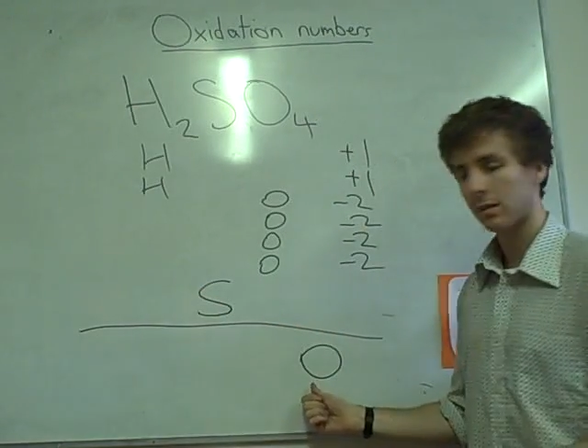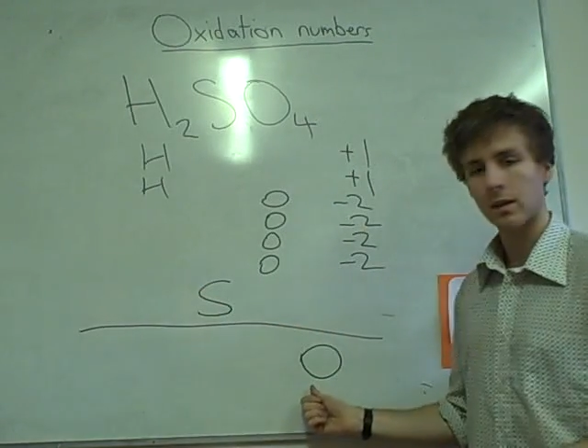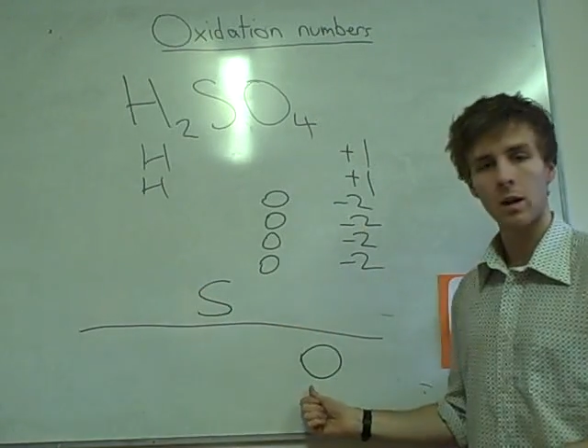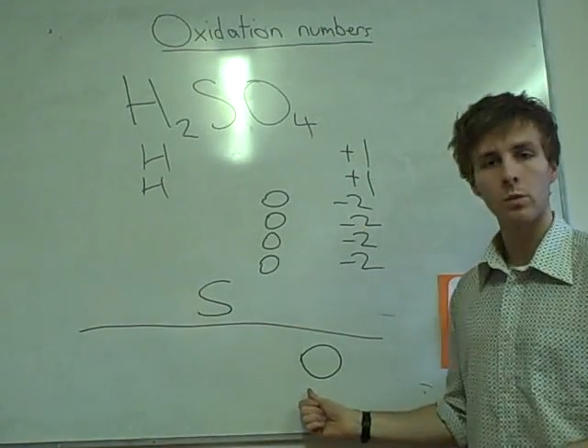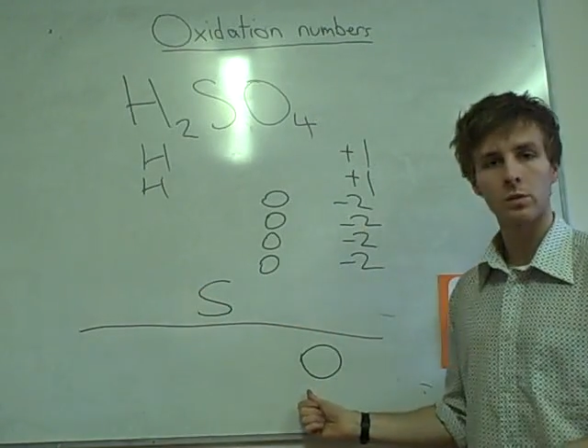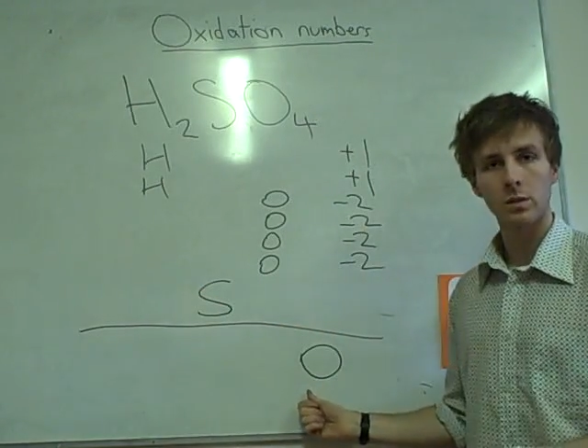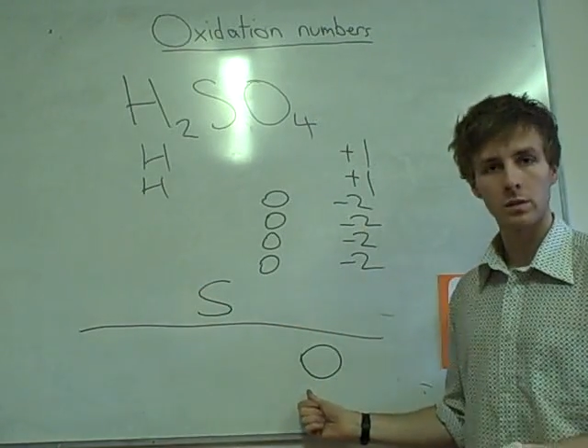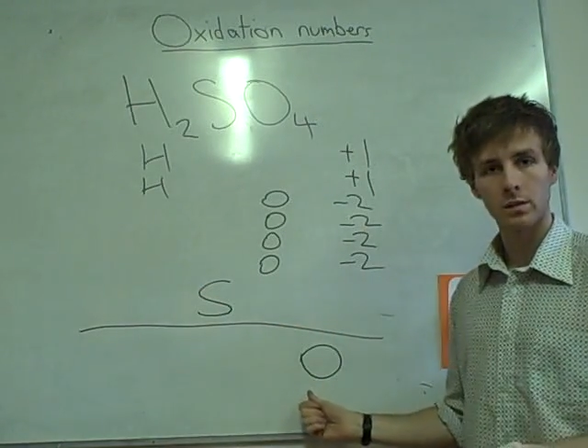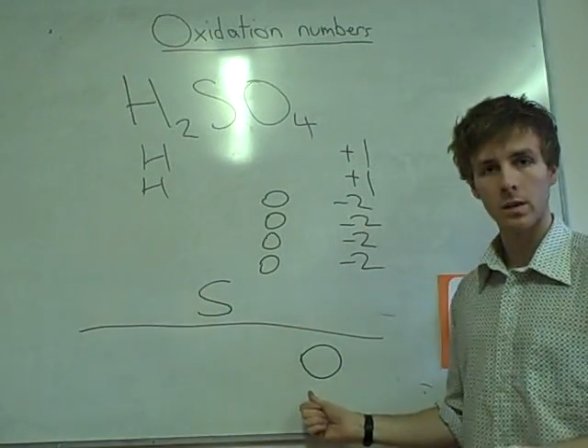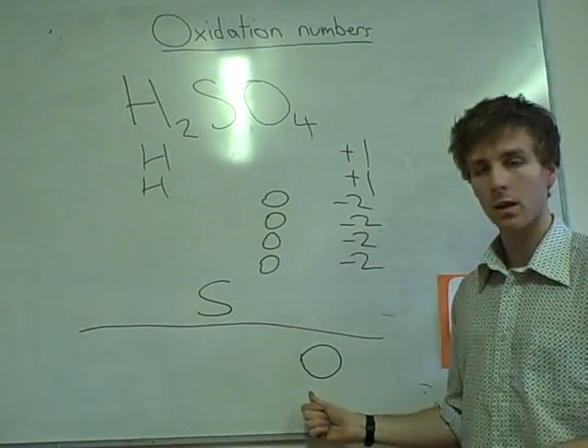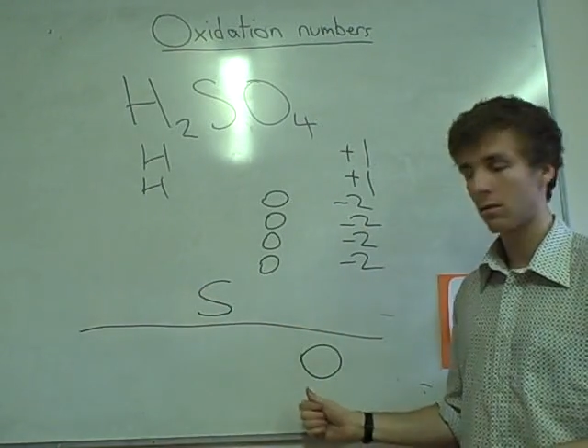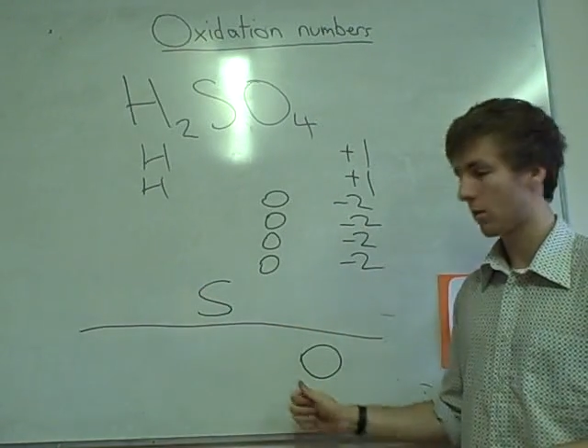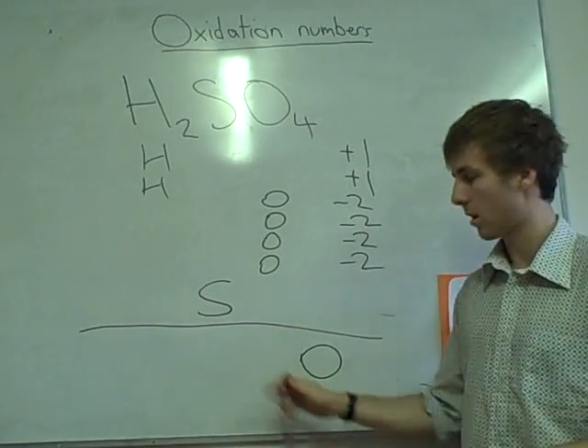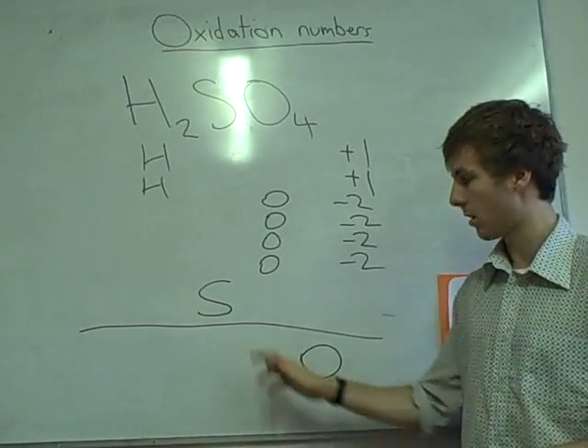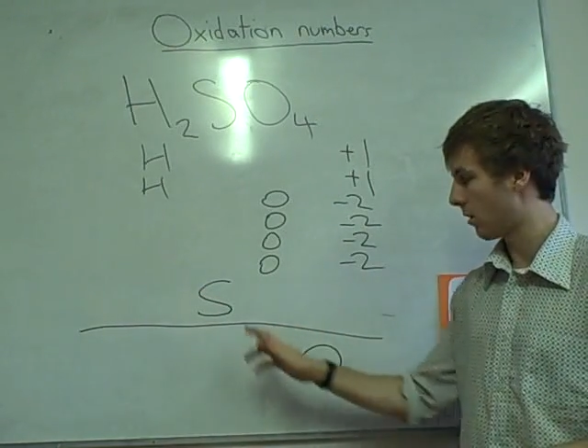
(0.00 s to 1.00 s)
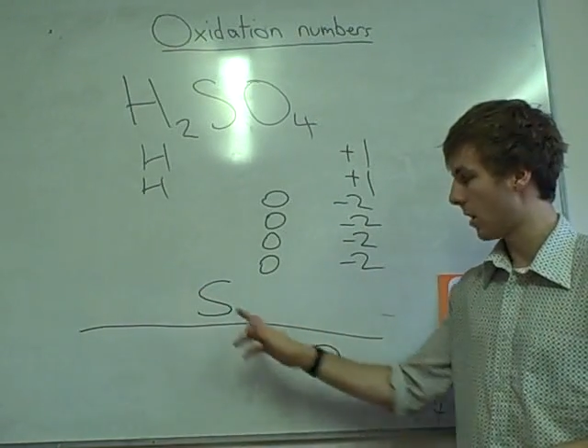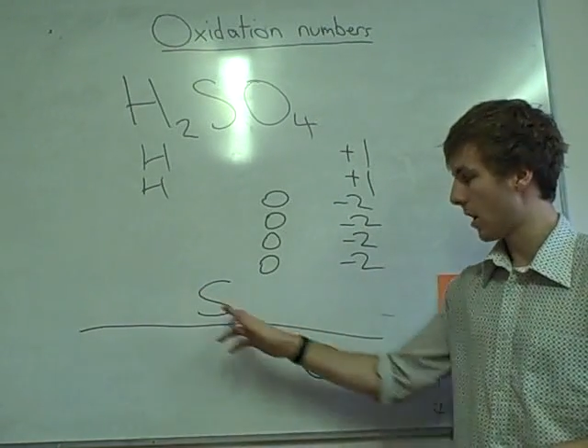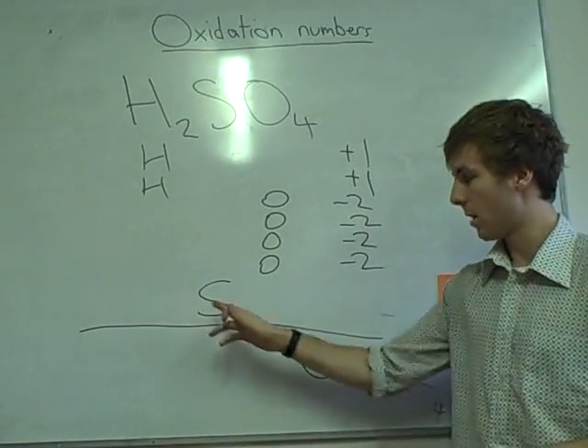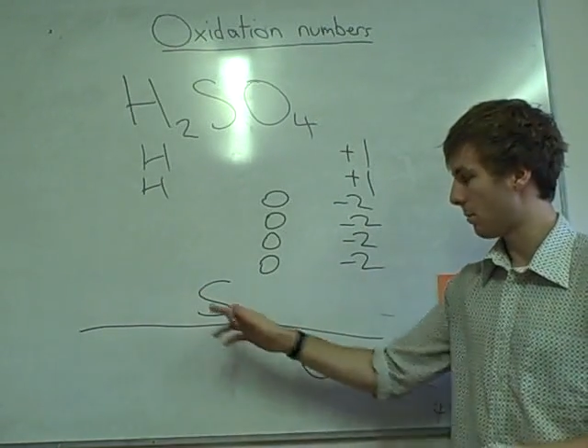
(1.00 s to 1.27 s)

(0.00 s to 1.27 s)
out to 0,